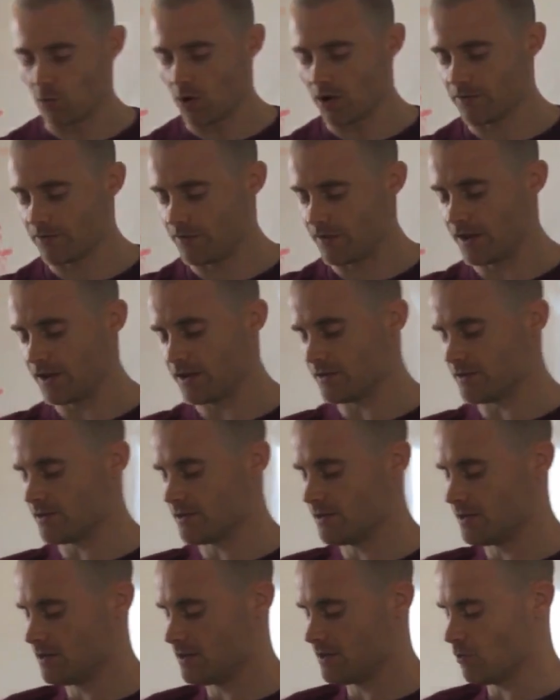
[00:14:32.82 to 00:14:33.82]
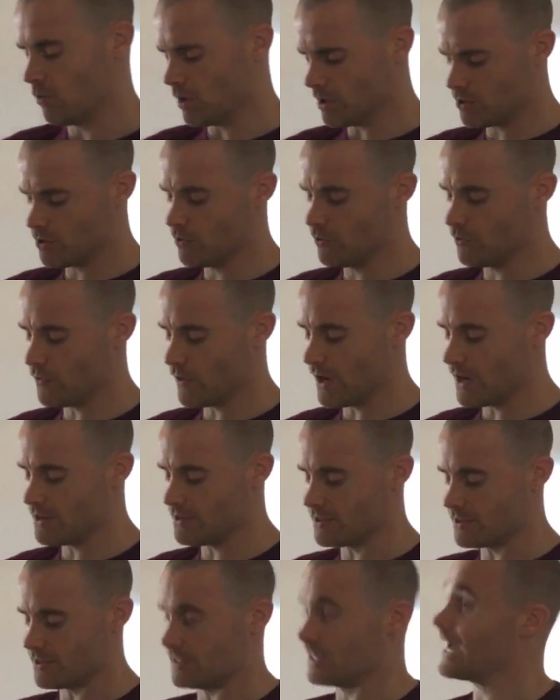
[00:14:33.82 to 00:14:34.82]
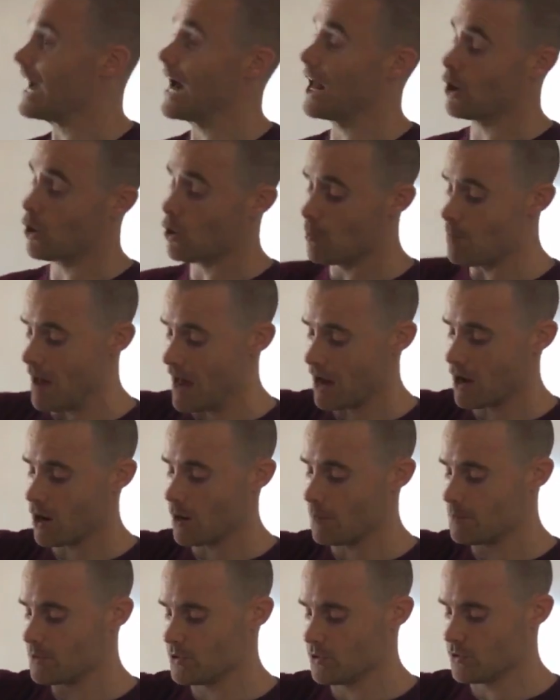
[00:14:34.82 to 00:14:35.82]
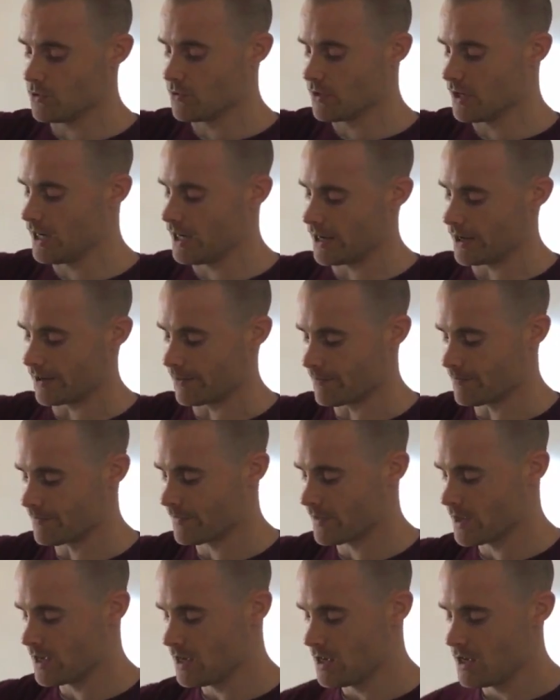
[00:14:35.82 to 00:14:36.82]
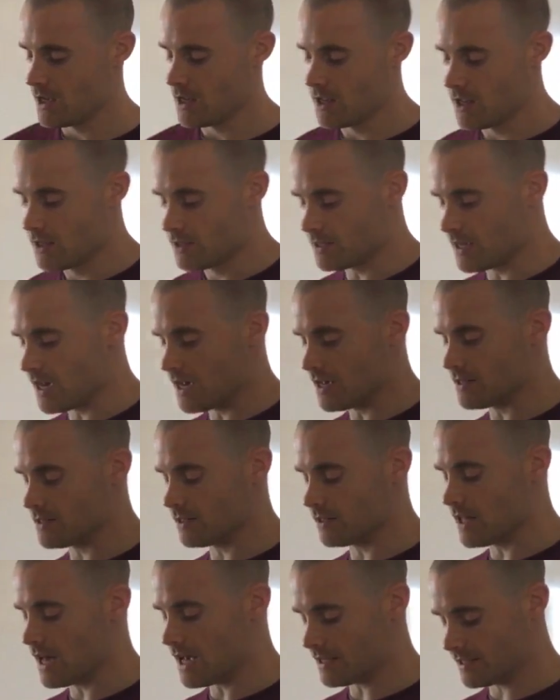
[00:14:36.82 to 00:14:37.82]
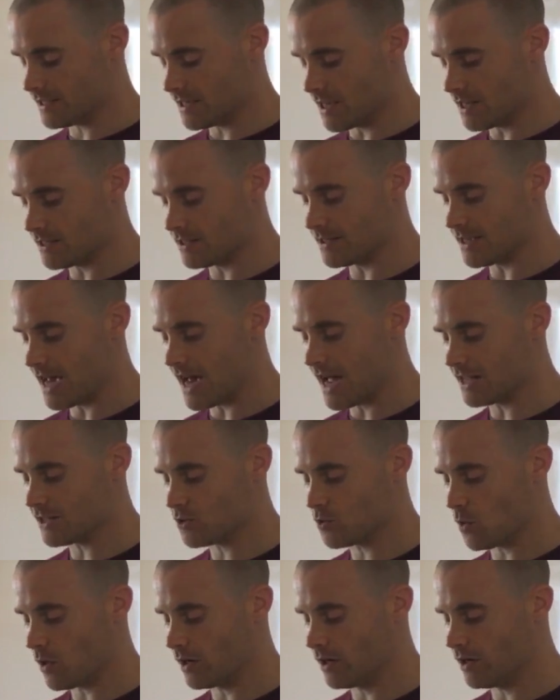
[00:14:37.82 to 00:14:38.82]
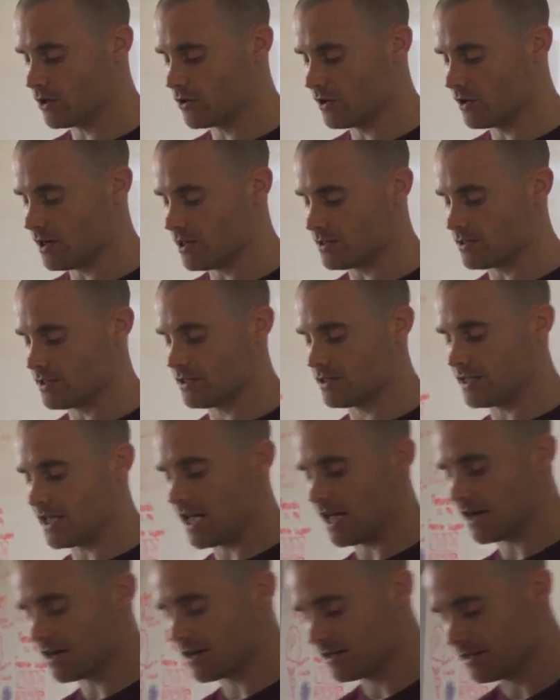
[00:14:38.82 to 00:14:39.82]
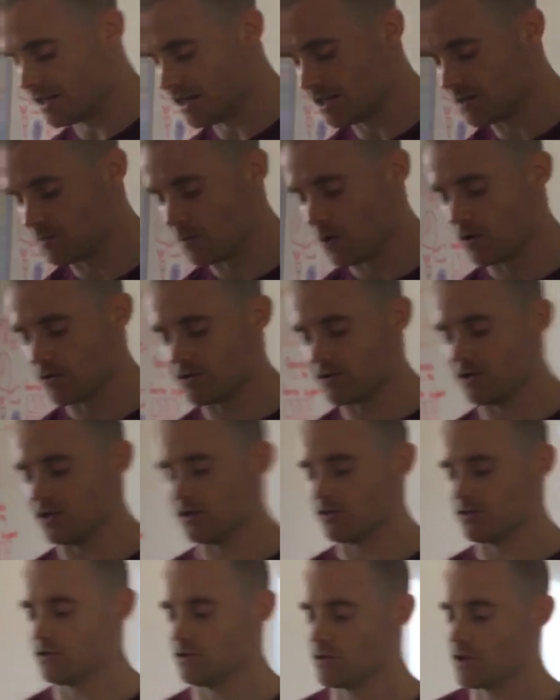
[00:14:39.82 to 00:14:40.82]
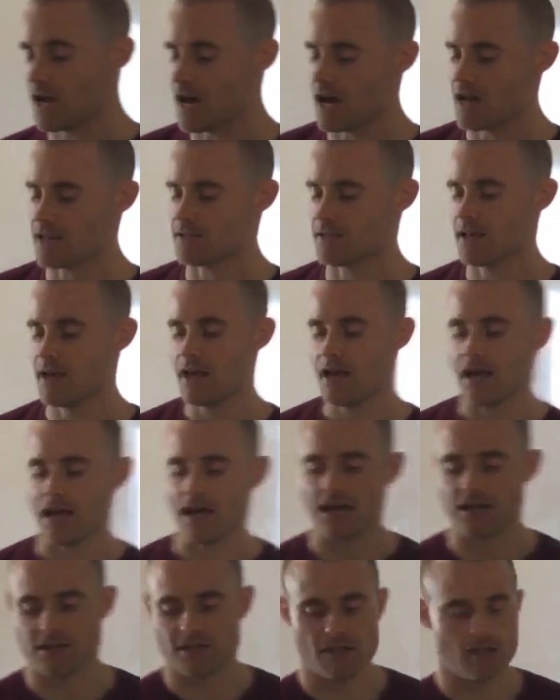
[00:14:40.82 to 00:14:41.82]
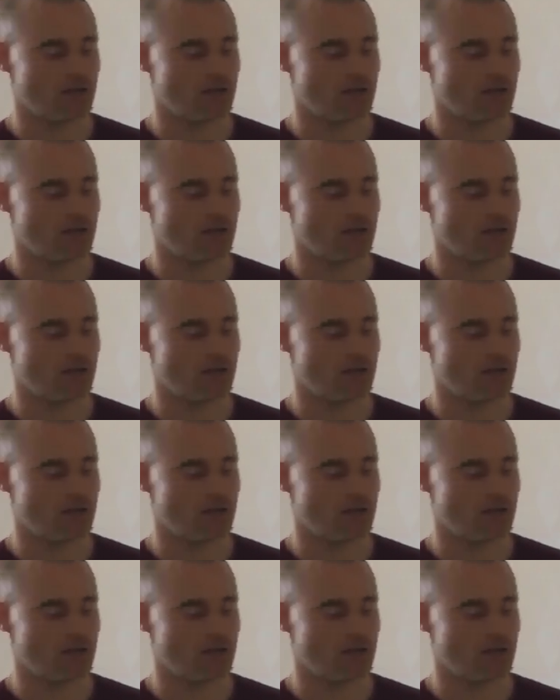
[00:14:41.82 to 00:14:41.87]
in 1 phase. What 2 phases? You got to go back up and do the reading. It says, the last sentence, at 20 degrees, this tank contains both CO2 gas and